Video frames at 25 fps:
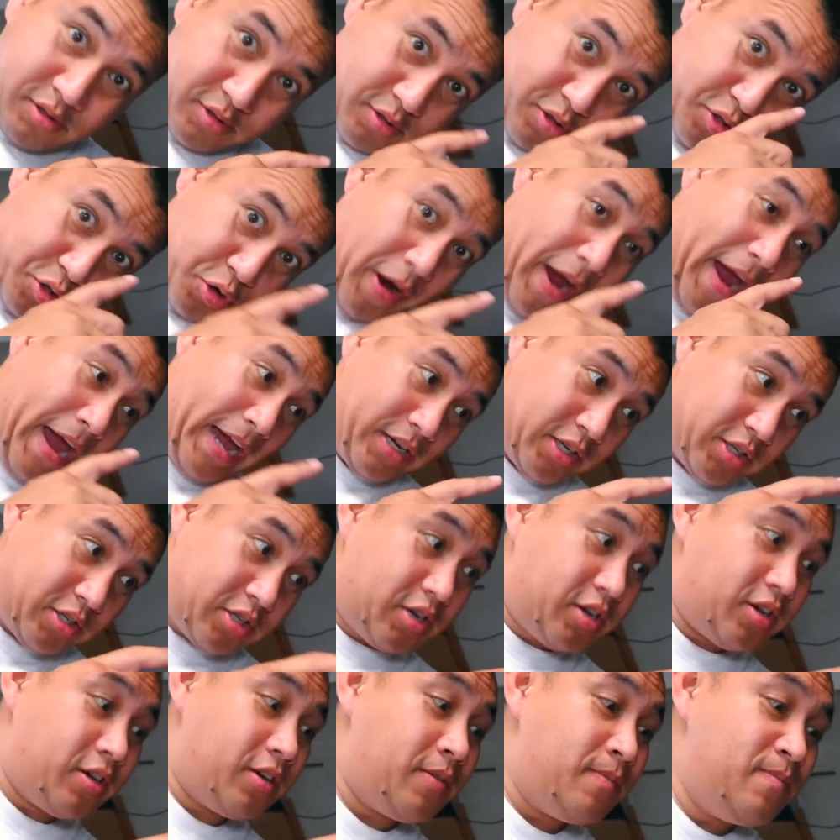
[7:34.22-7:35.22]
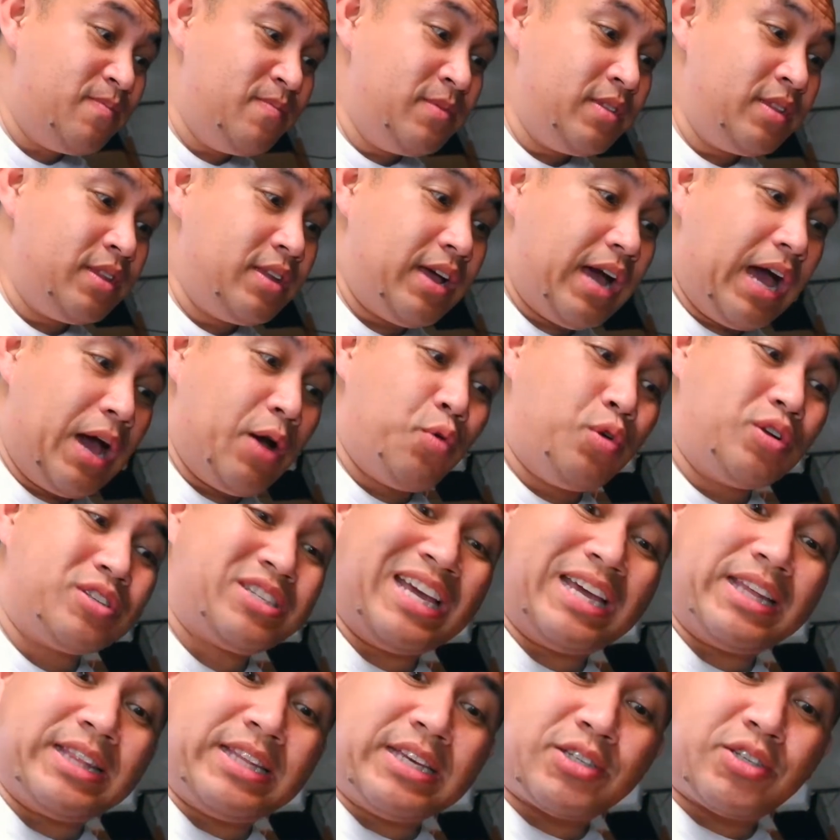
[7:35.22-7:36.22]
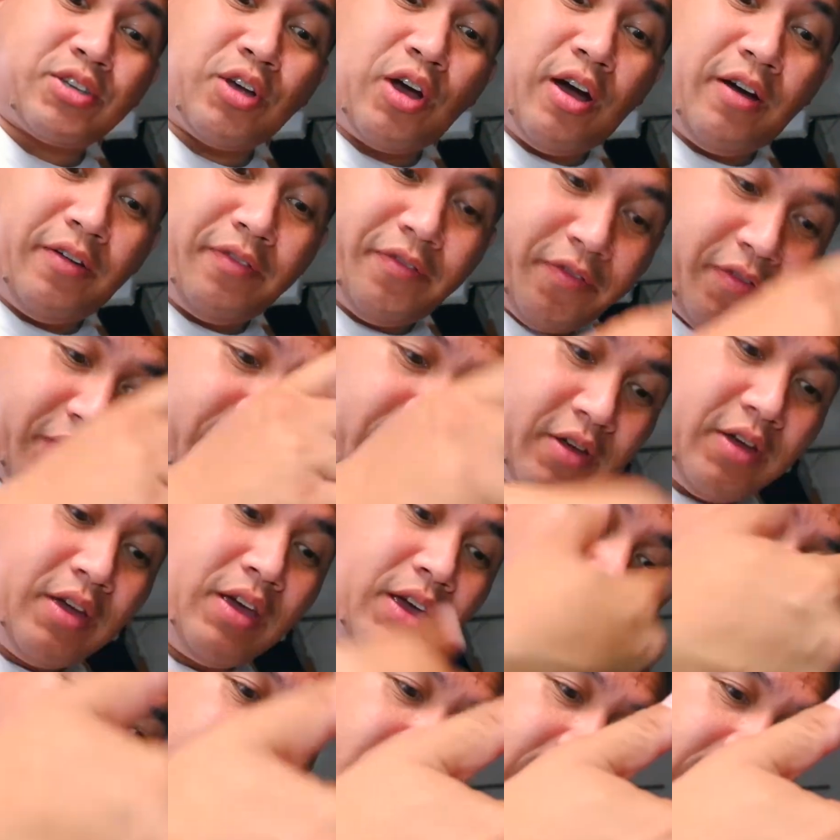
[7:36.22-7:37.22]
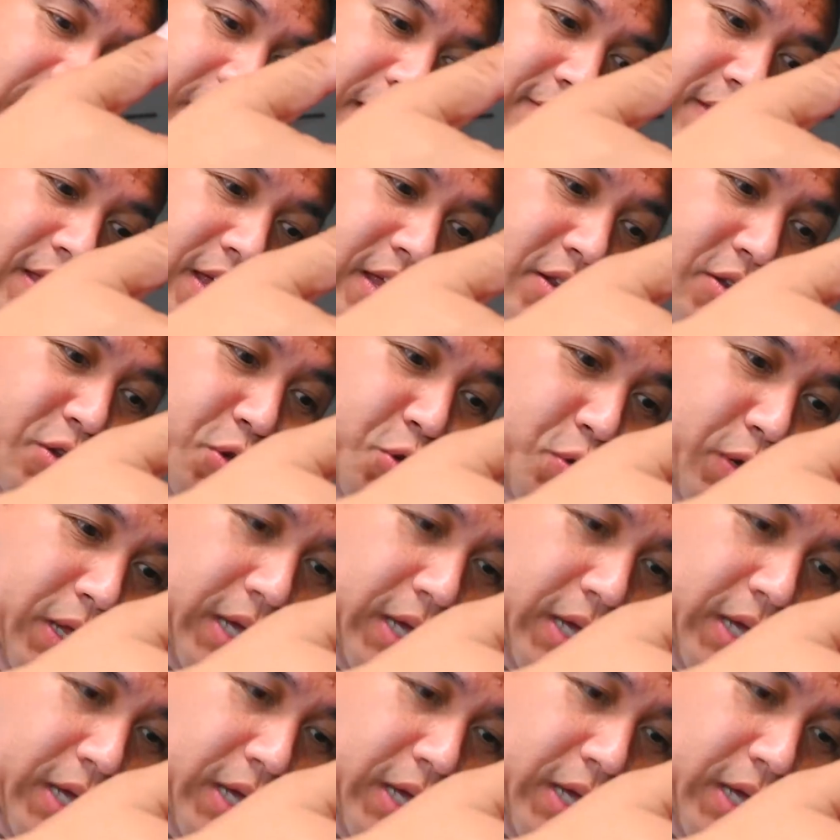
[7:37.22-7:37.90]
trash. I will take this off and then do